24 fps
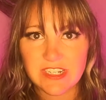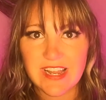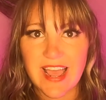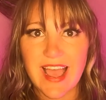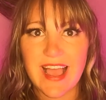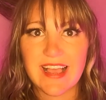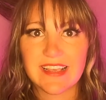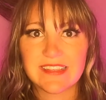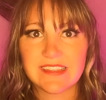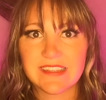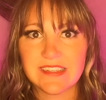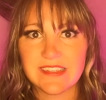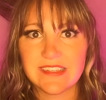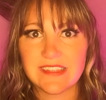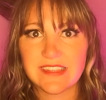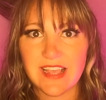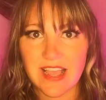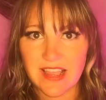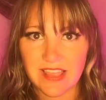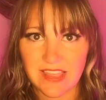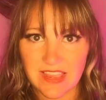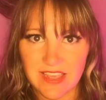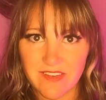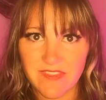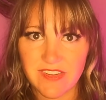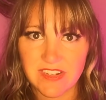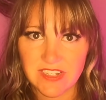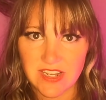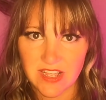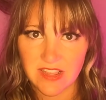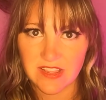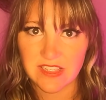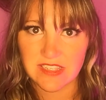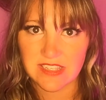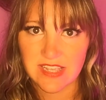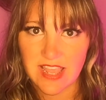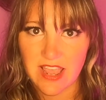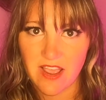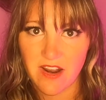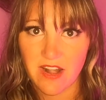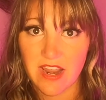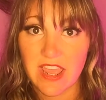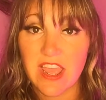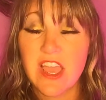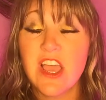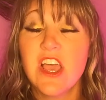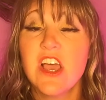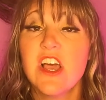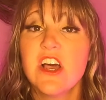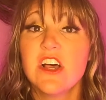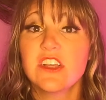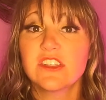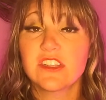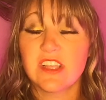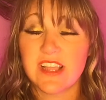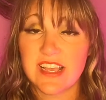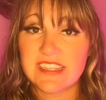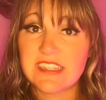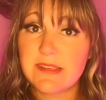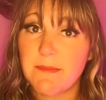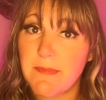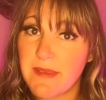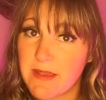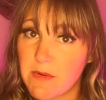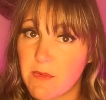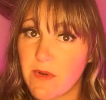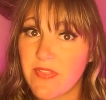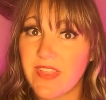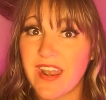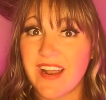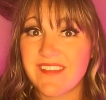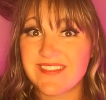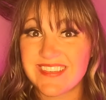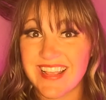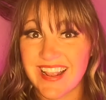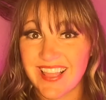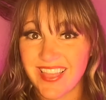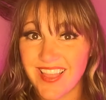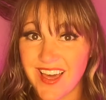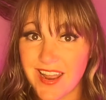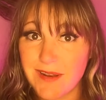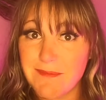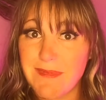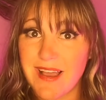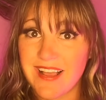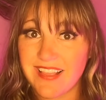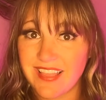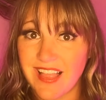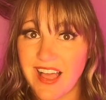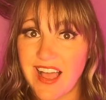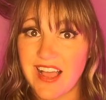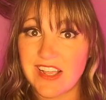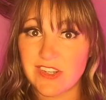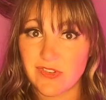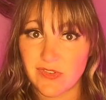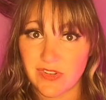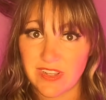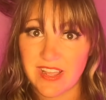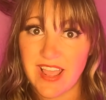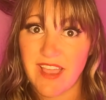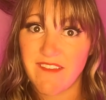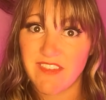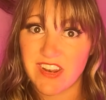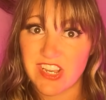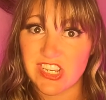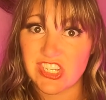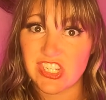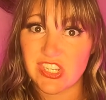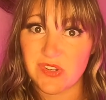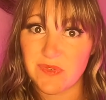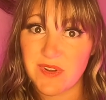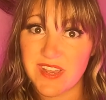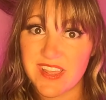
taxes and live in Douglas County. So that's a big one that I've seen a lot of my clients really have an issue